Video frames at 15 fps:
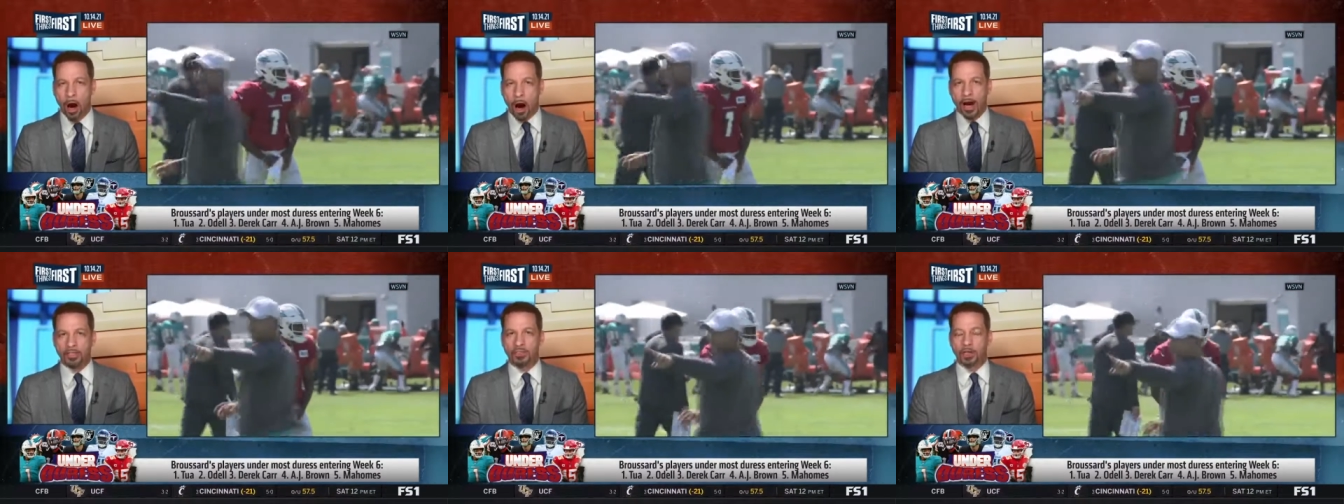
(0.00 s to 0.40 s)

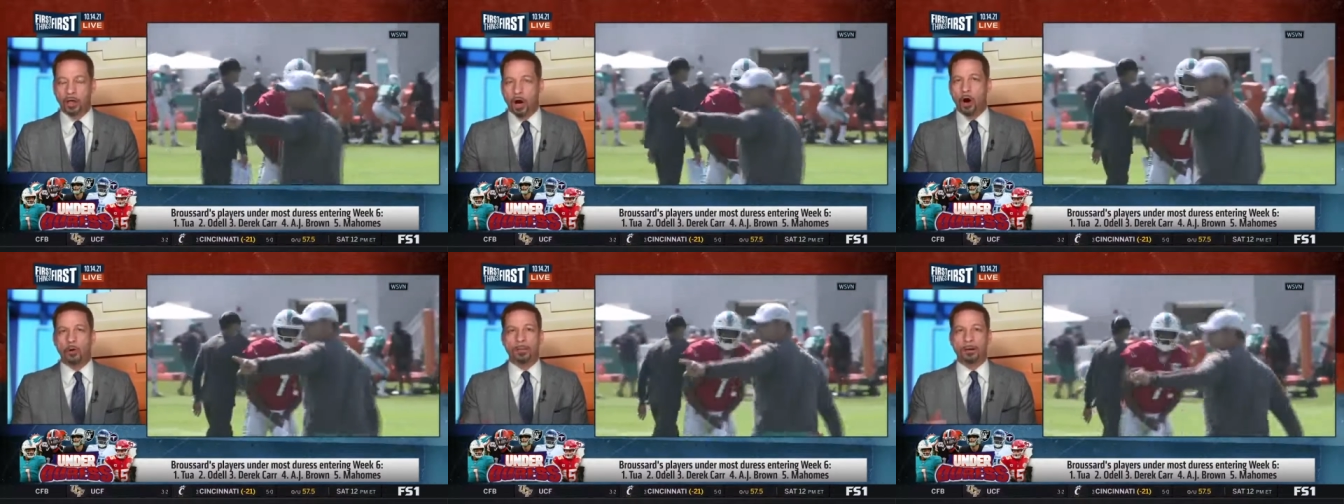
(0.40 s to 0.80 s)
All right,
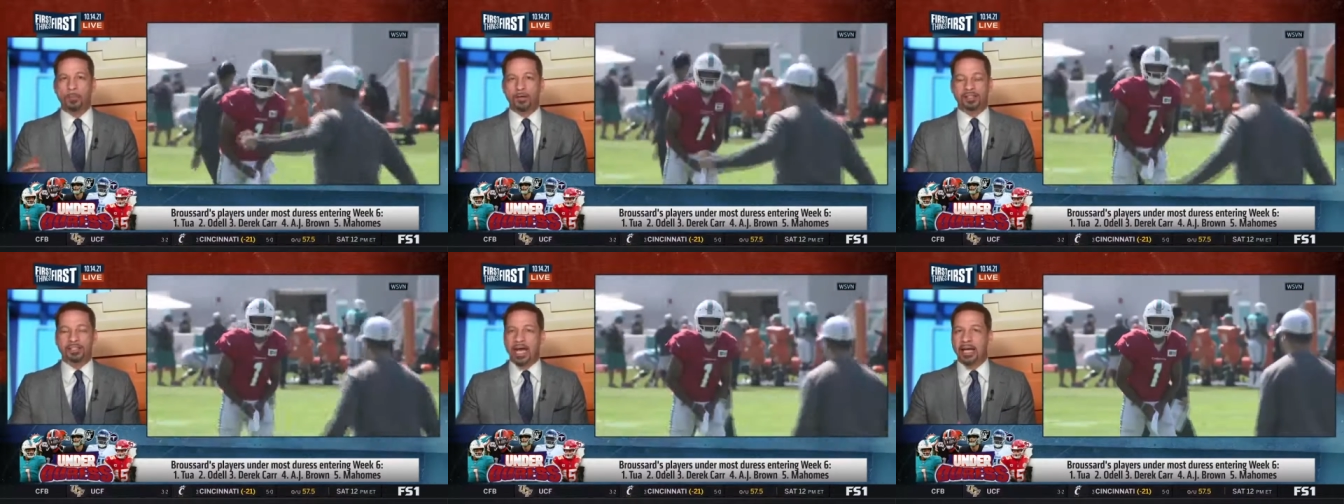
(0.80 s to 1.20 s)
Jacoby
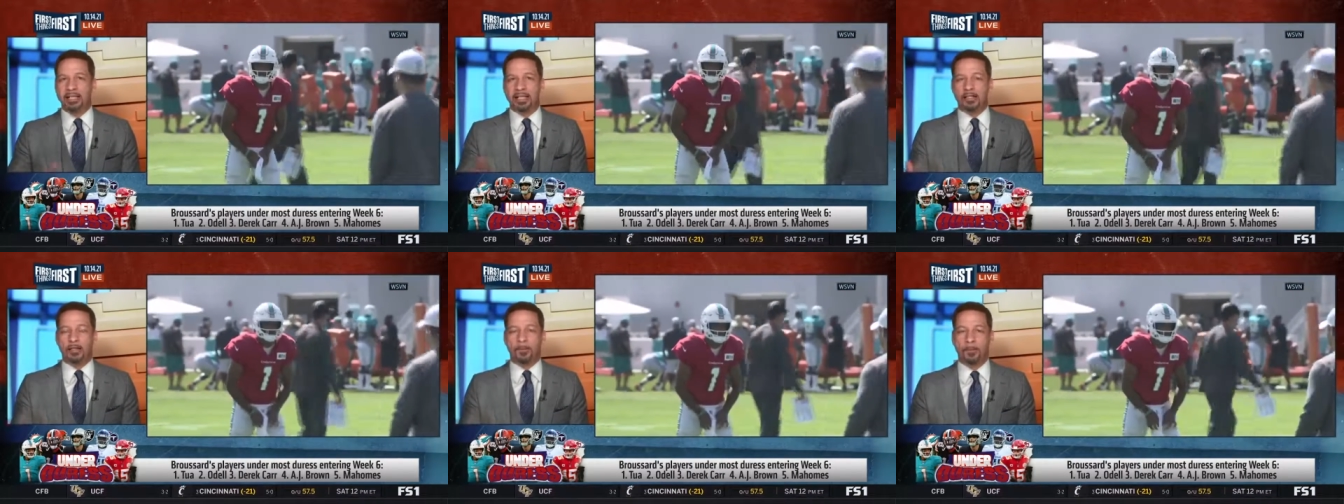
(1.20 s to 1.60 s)

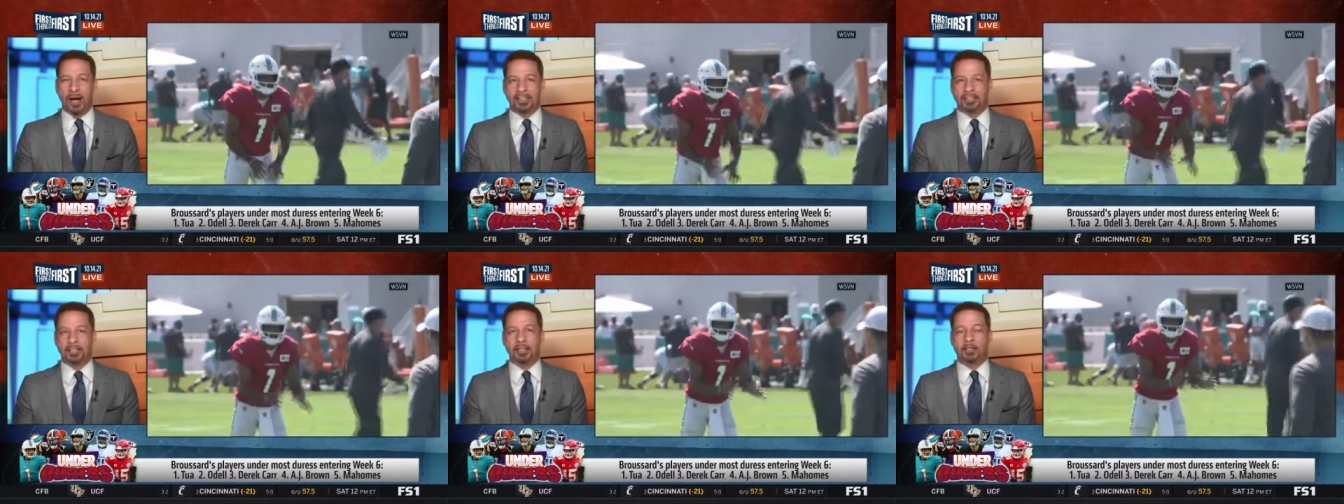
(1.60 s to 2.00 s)
Brissett did the
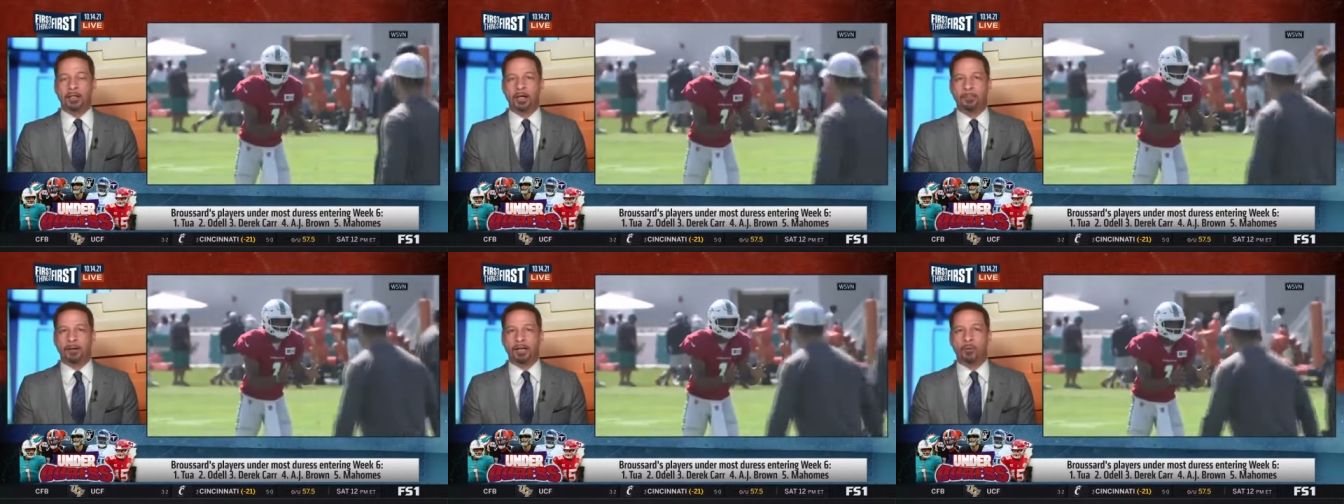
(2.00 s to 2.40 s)
best he
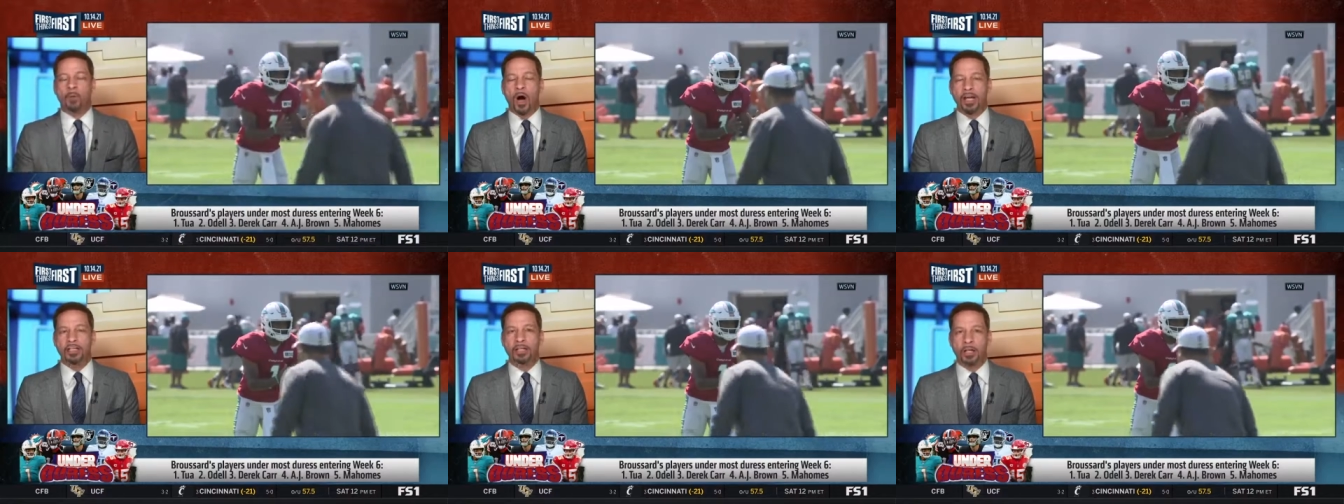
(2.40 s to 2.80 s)
could, but it
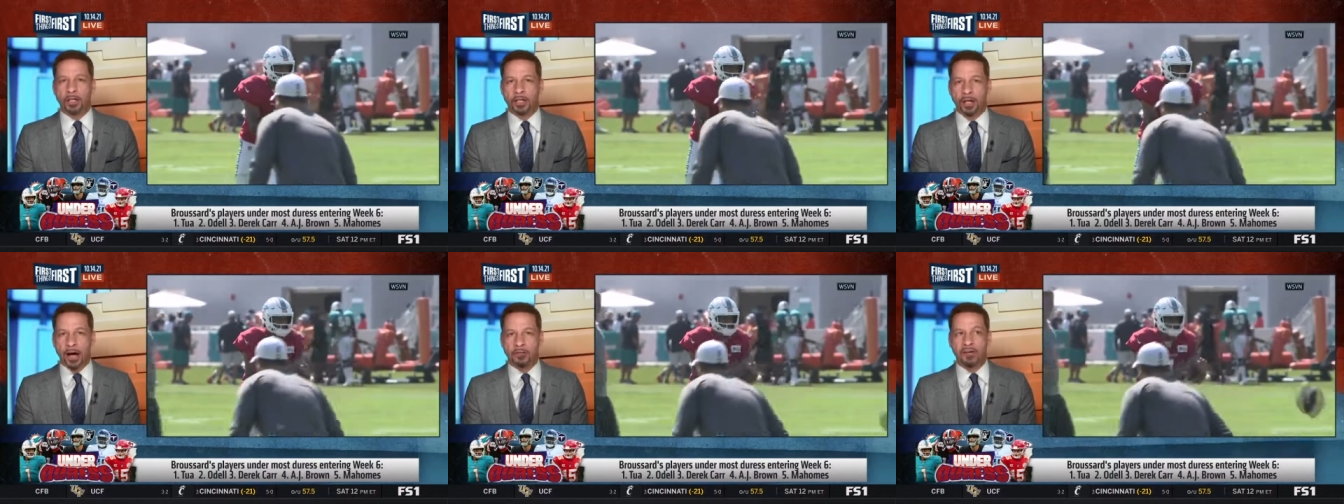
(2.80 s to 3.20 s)
wasn't
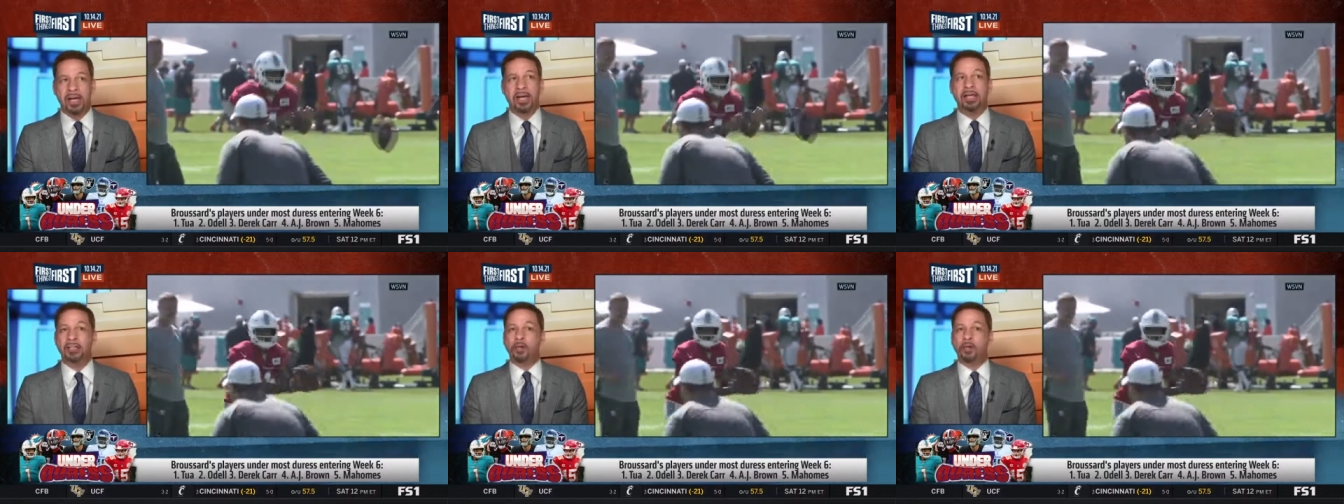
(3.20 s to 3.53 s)
good enough.